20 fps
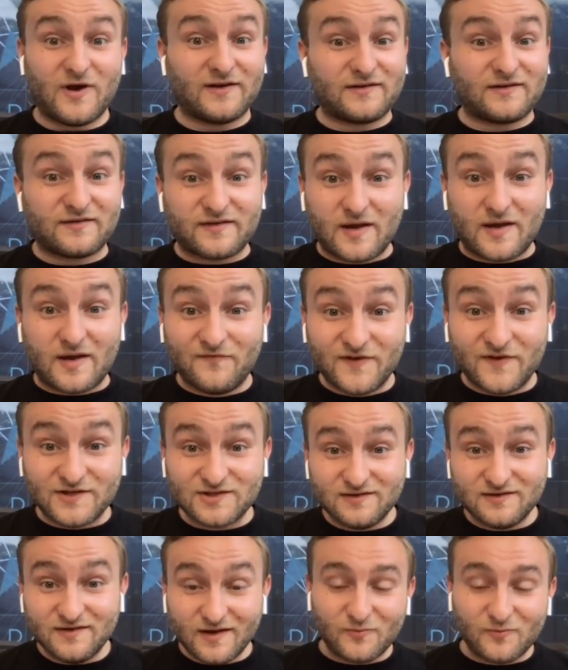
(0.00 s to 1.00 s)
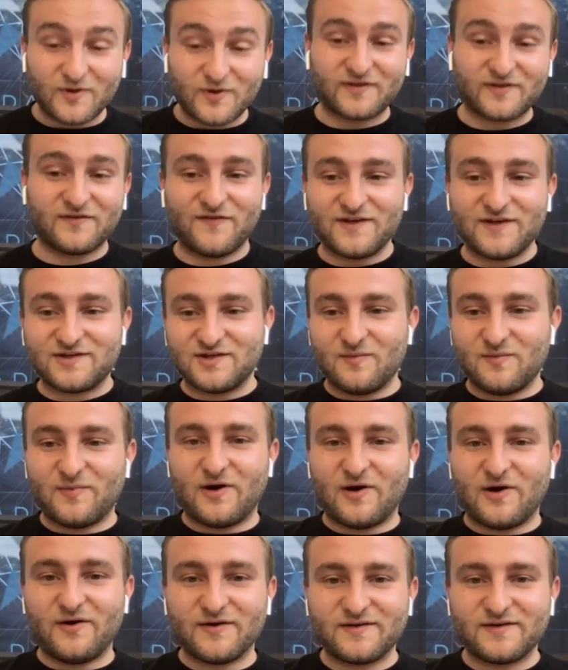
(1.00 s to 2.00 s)
We had the same vision. It was the vision
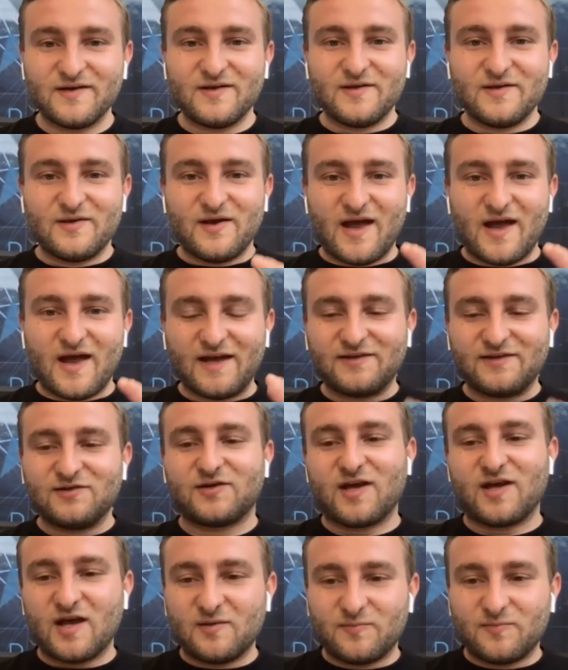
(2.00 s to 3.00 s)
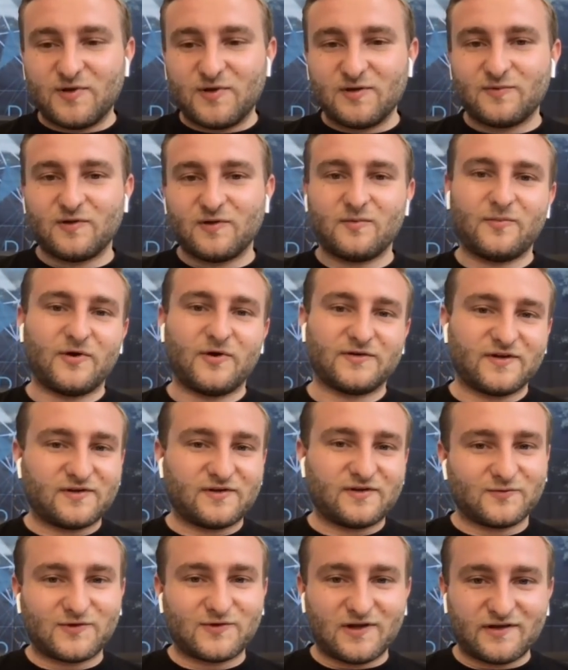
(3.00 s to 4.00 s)
about educate people about
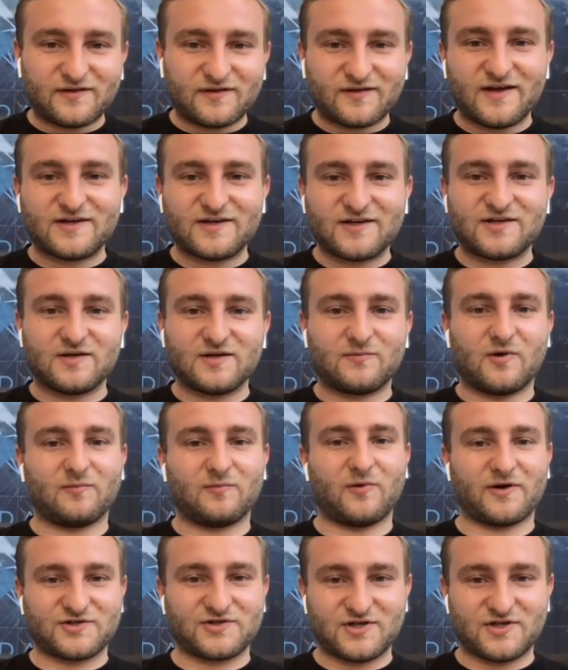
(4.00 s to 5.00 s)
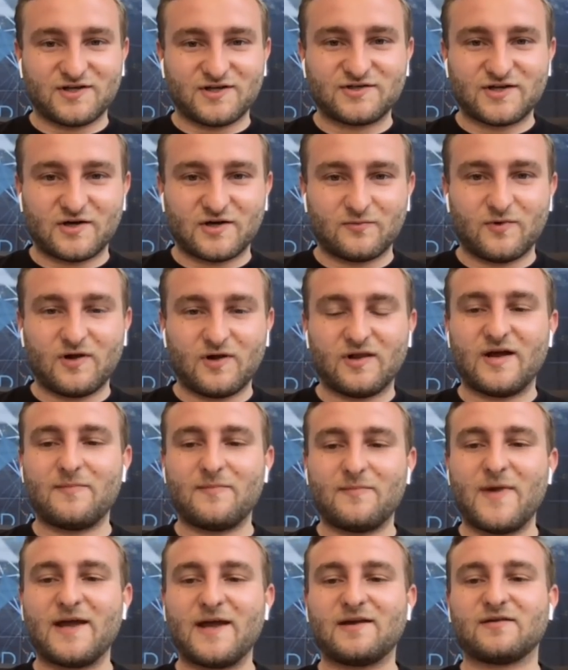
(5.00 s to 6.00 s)
decentralization, about blockchain in general,
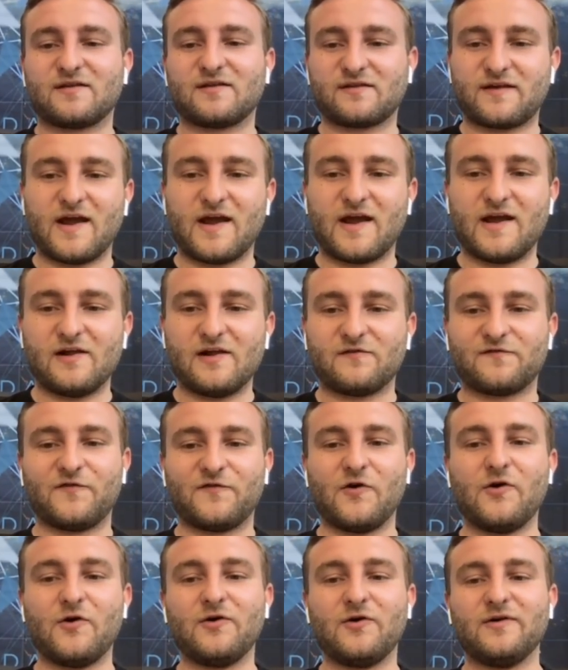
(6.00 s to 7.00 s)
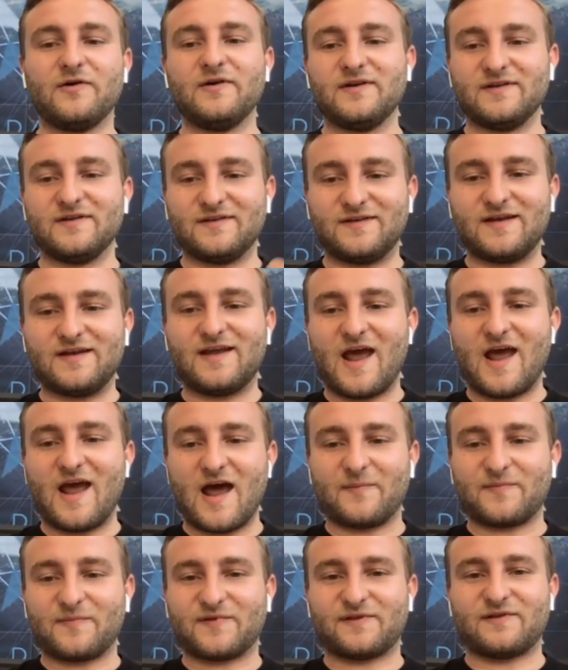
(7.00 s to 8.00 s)
and make it scale through the
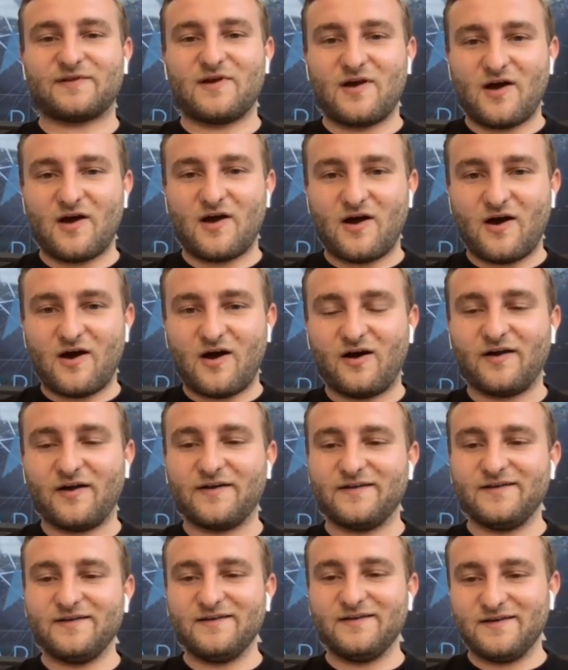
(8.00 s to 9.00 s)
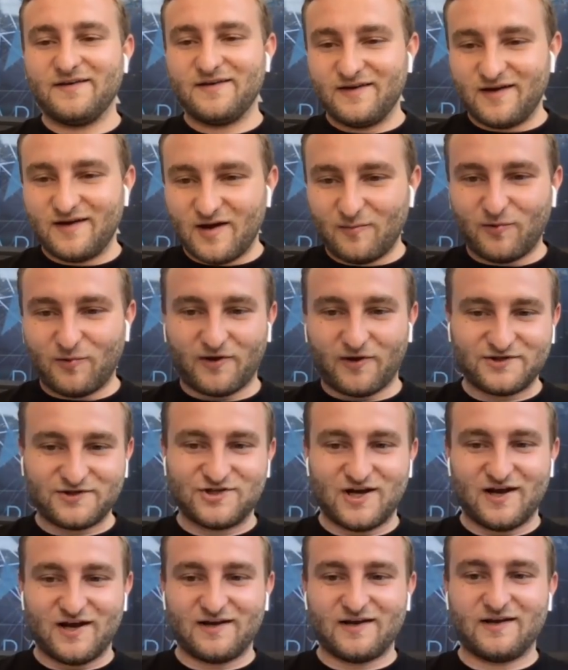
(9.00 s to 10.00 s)
apps on a
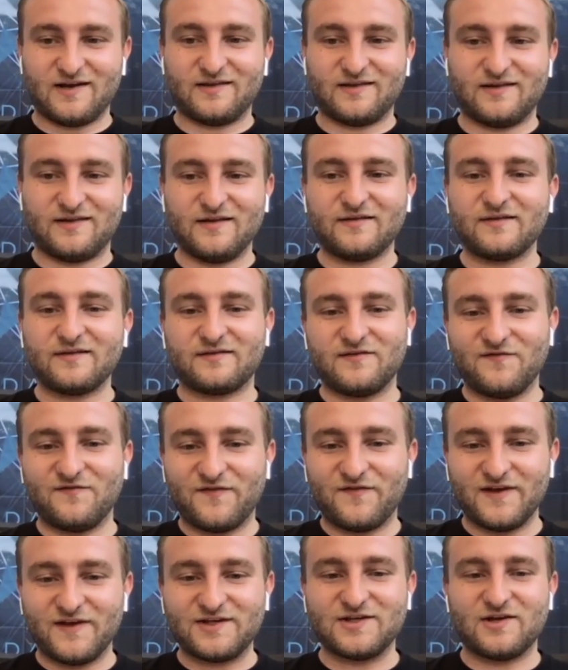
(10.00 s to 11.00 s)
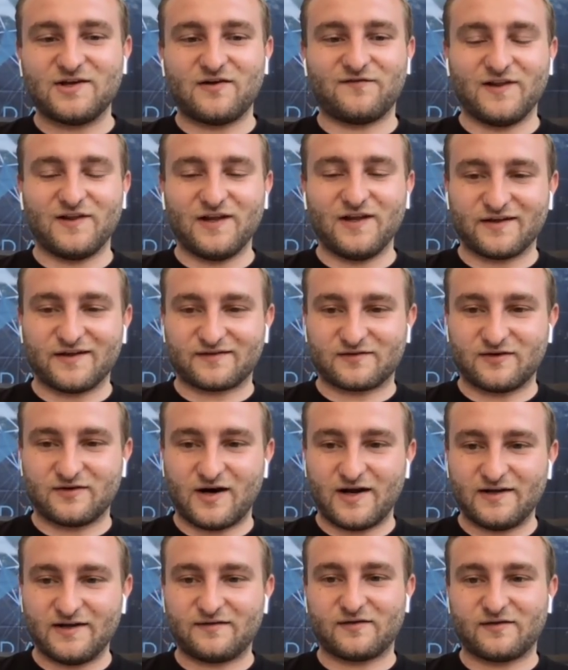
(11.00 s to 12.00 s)
blockchain. And this is the vision of Lisk,
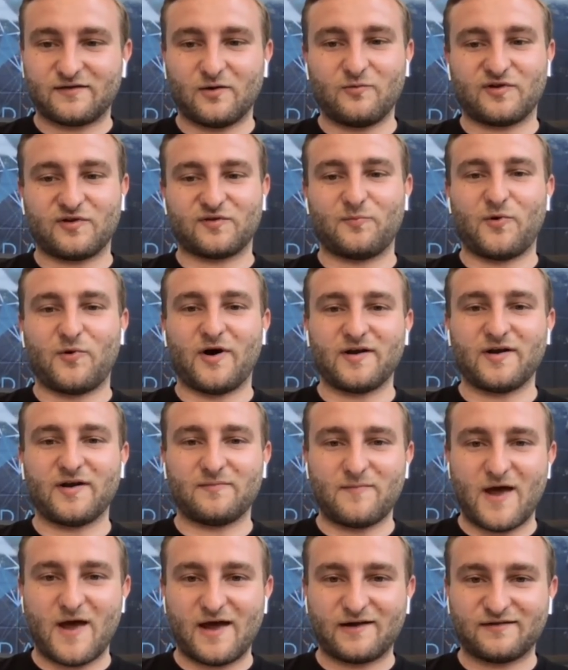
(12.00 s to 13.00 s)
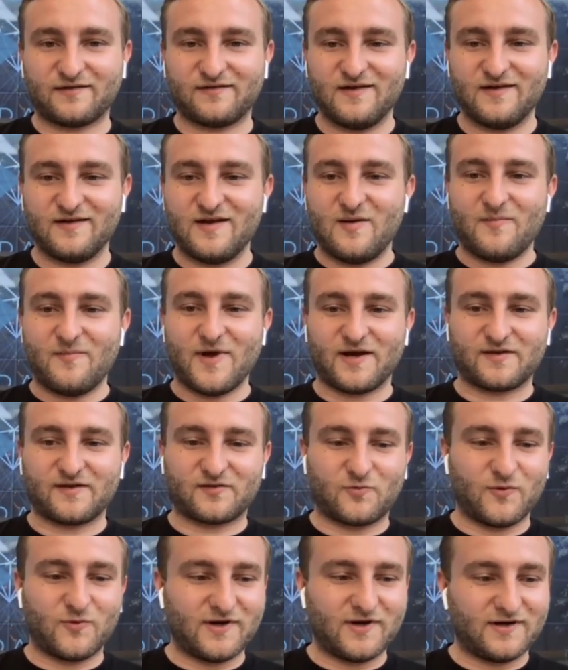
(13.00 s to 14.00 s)
right? Of course. We supported Max.
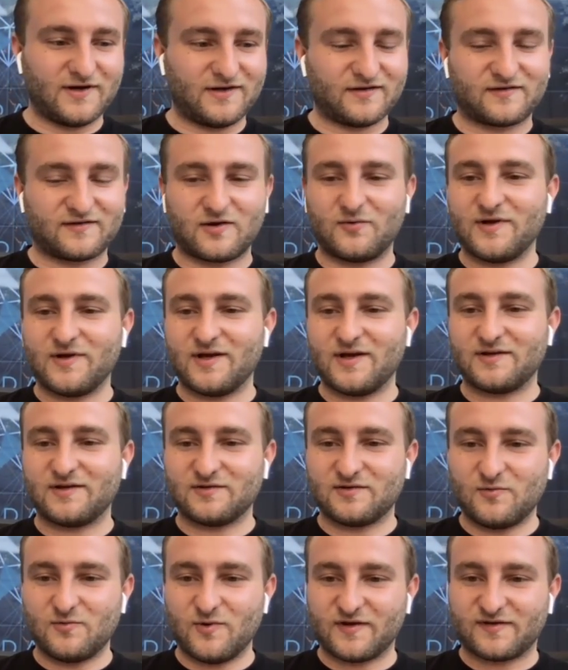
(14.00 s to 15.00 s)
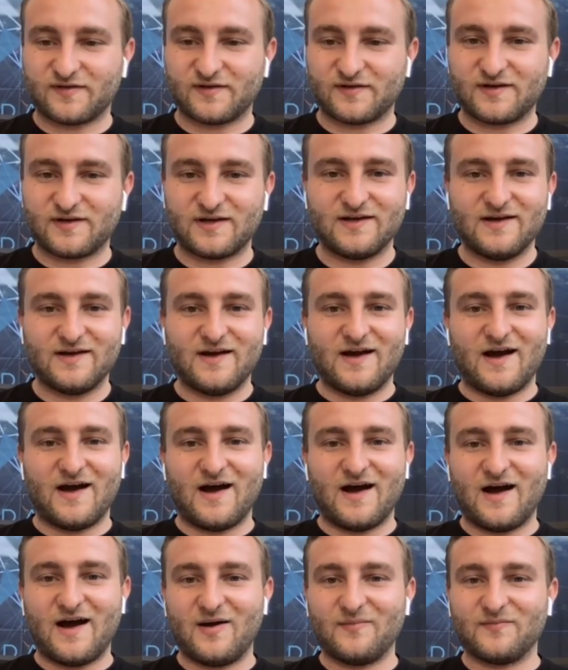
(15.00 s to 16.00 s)
Max quitted his career at university,
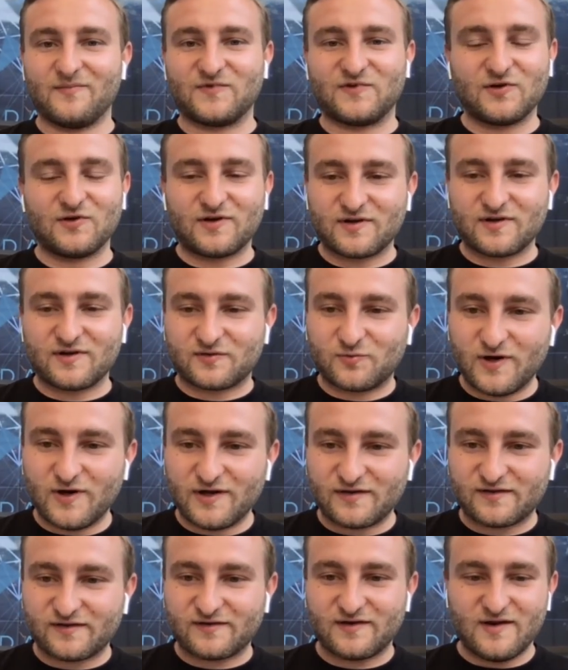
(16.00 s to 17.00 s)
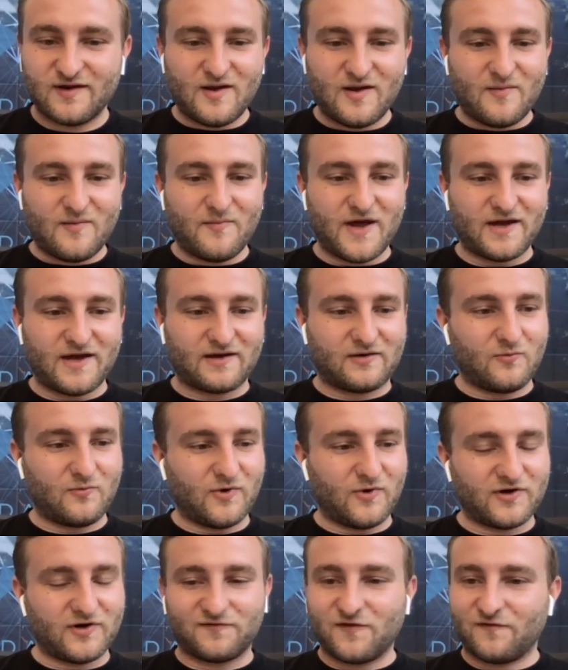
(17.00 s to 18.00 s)
took his risk, make
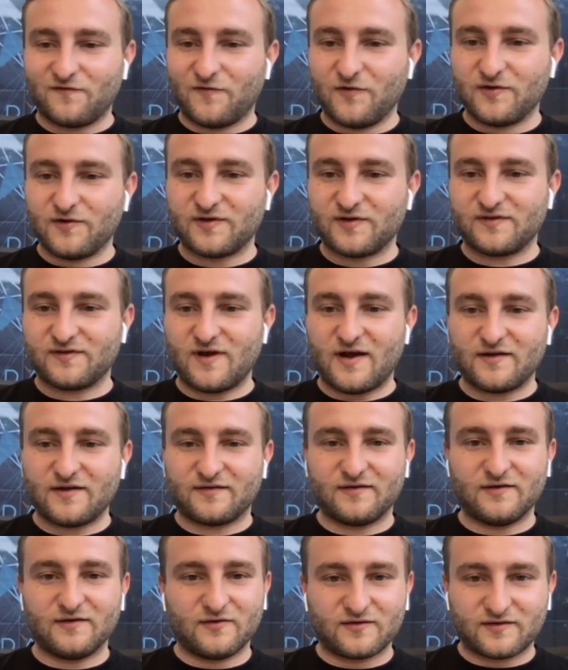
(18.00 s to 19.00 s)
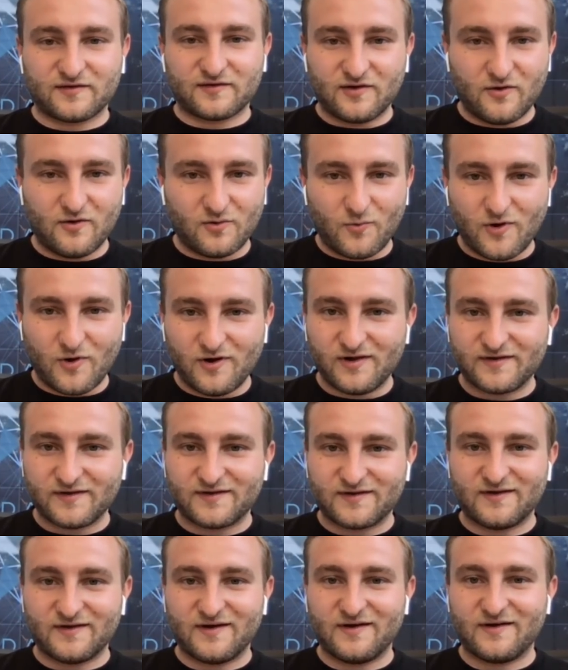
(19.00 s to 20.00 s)
one of the first ICOs in the whole
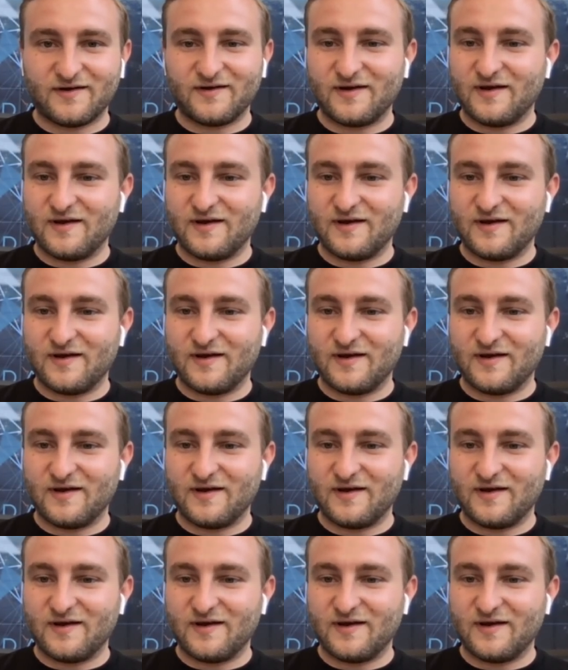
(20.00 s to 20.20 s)
world.